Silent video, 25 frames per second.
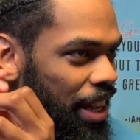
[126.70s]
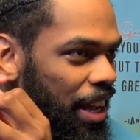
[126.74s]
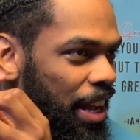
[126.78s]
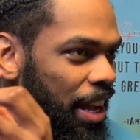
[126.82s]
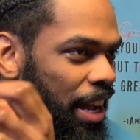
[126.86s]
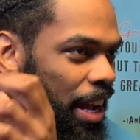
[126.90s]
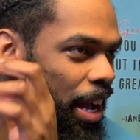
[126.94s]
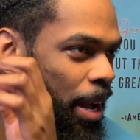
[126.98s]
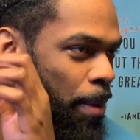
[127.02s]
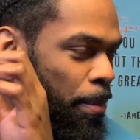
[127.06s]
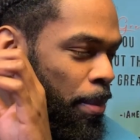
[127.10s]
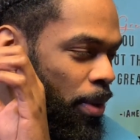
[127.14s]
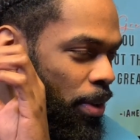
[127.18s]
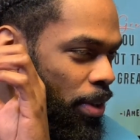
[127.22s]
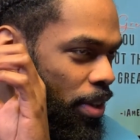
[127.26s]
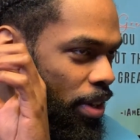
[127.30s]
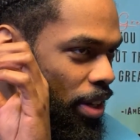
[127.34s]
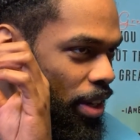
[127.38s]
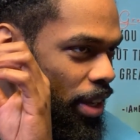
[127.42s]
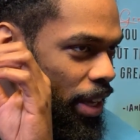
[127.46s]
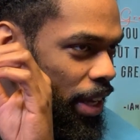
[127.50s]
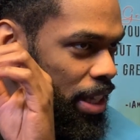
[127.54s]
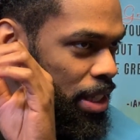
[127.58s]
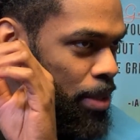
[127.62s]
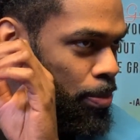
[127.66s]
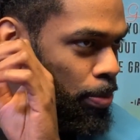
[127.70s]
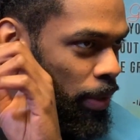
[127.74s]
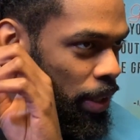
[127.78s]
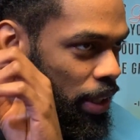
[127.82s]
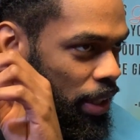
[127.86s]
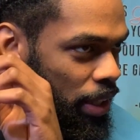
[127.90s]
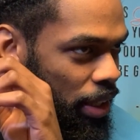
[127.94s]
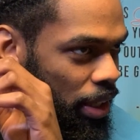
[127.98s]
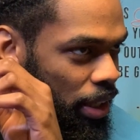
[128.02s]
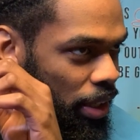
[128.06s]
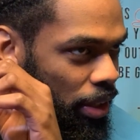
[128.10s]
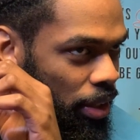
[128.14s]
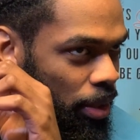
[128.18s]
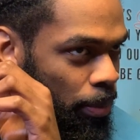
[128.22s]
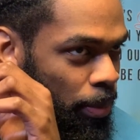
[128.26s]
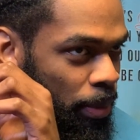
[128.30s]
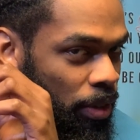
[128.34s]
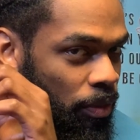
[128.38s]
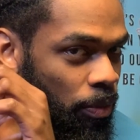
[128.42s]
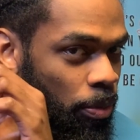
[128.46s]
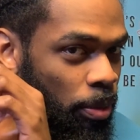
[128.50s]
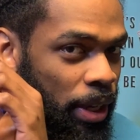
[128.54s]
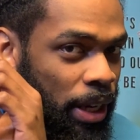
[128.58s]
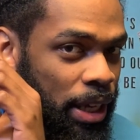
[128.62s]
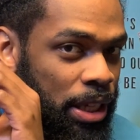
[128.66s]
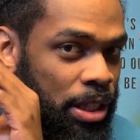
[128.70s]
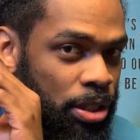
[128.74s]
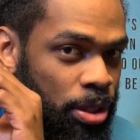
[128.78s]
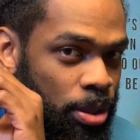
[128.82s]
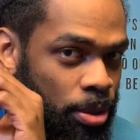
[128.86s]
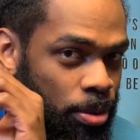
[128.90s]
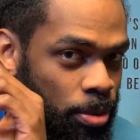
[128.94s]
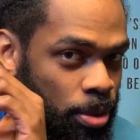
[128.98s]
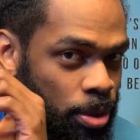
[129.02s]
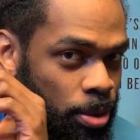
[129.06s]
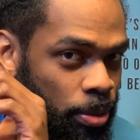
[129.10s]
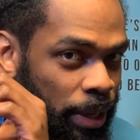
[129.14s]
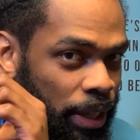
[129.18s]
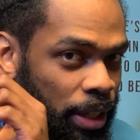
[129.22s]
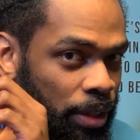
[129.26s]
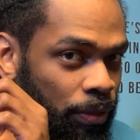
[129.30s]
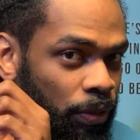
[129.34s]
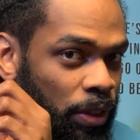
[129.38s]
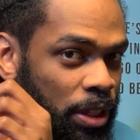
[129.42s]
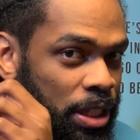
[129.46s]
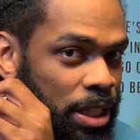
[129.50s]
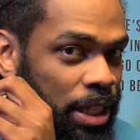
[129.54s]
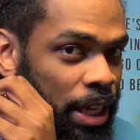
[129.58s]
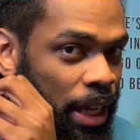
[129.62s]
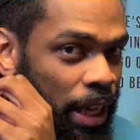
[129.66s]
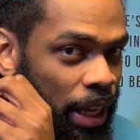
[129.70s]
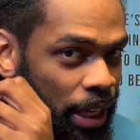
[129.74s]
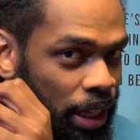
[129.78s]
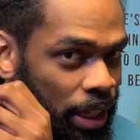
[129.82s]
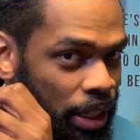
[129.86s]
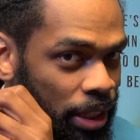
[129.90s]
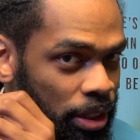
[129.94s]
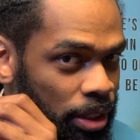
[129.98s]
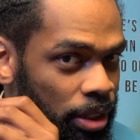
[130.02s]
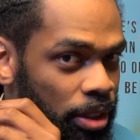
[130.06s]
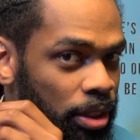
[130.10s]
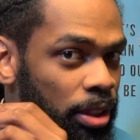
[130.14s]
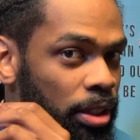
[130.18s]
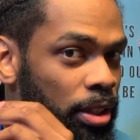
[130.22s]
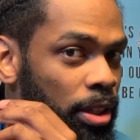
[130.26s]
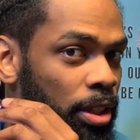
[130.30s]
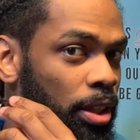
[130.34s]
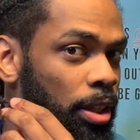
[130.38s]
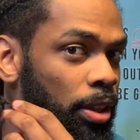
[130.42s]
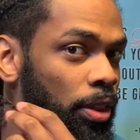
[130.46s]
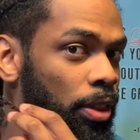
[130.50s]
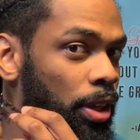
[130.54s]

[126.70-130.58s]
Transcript: I'm gonna explain a little bit of what I do so I can retain the